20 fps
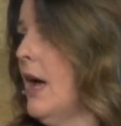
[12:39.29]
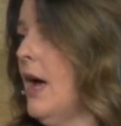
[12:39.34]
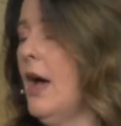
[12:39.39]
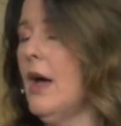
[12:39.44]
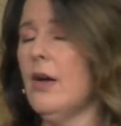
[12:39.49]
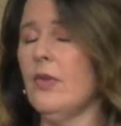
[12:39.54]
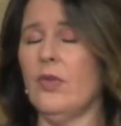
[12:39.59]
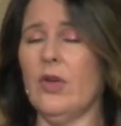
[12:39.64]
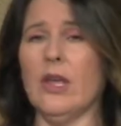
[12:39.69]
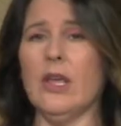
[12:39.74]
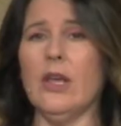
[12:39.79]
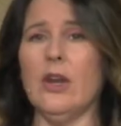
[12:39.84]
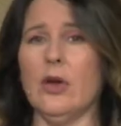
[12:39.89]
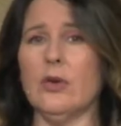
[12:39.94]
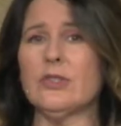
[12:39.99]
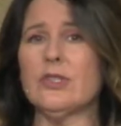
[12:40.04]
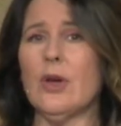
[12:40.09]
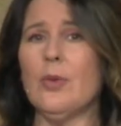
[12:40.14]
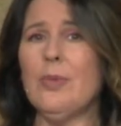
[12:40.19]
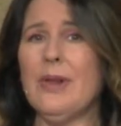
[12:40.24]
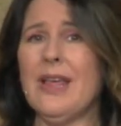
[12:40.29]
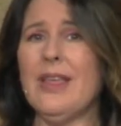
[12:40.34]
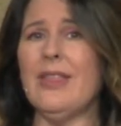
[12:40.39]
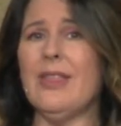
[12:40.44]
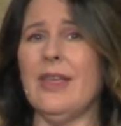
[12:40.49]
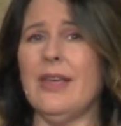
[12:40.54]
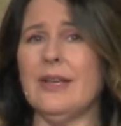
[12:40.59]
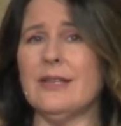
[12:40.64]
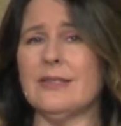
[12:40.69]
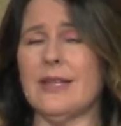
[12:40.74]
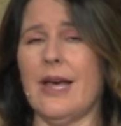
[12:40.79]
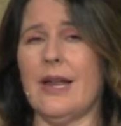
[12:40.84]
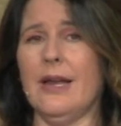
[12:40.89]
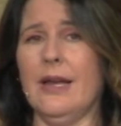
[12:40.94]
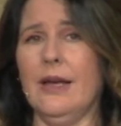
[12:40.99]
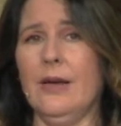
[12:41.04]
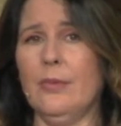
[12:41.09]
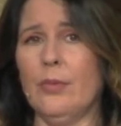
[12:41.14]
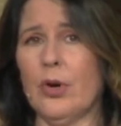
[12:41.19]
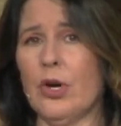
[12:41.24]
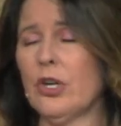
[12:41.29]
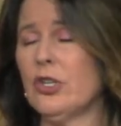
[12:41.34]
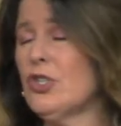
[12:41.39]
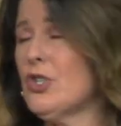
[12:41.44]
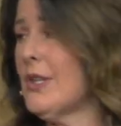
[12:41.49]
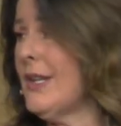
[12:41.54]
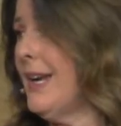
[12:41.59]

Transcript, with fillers: of you know so many things that emerge